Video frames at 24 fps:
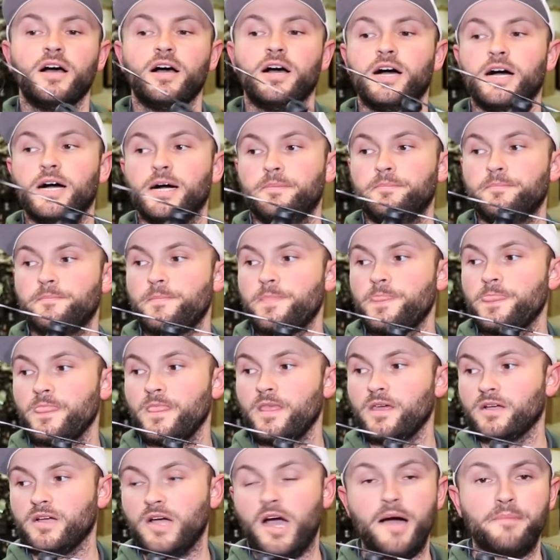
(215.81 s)

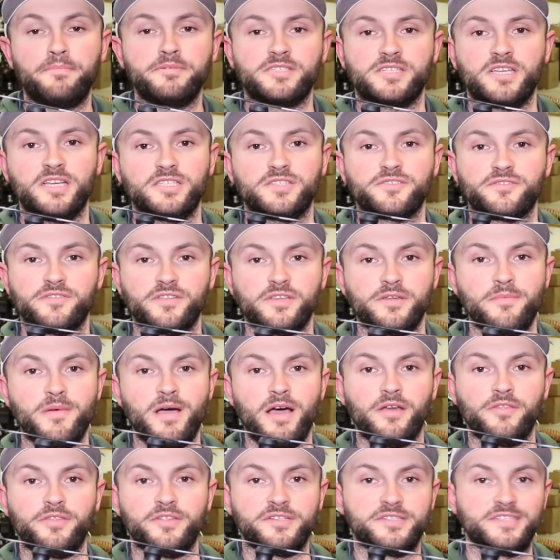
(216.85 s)
compensates for
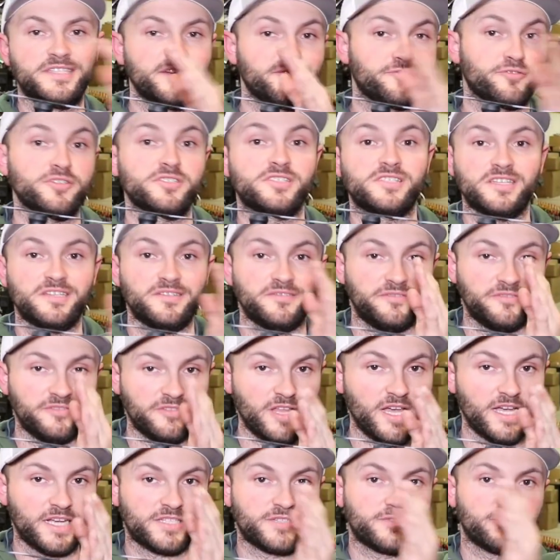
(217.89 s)
the difference in
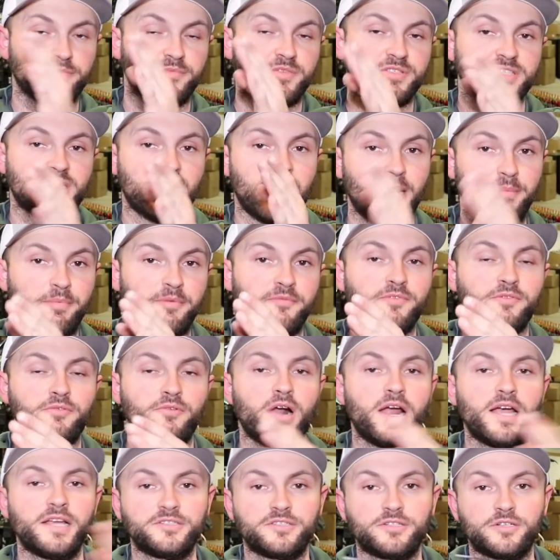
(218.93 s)
flex from the top of the
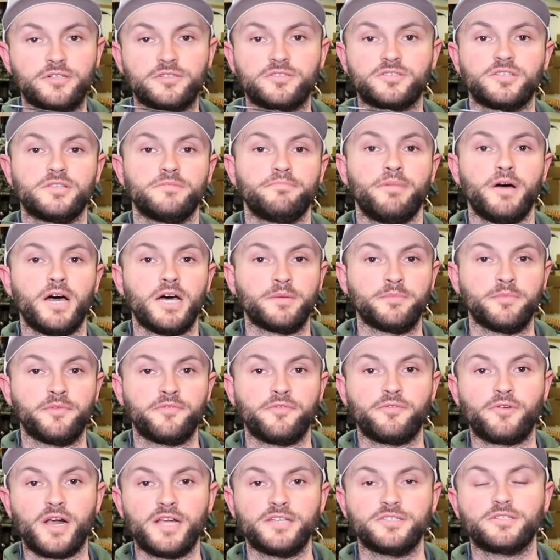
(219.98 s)
riser to the bottom
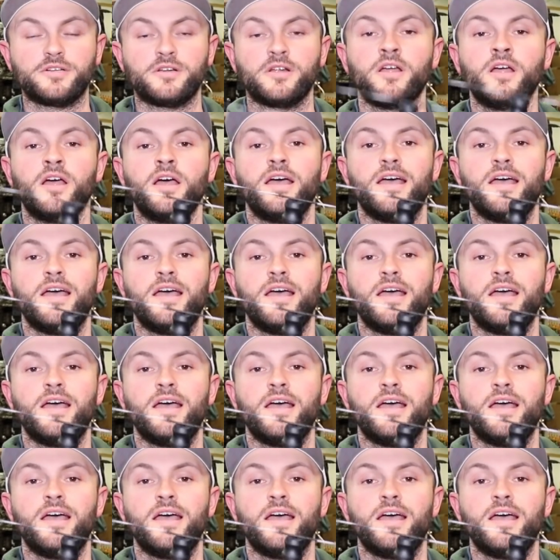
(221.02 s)
of the riser.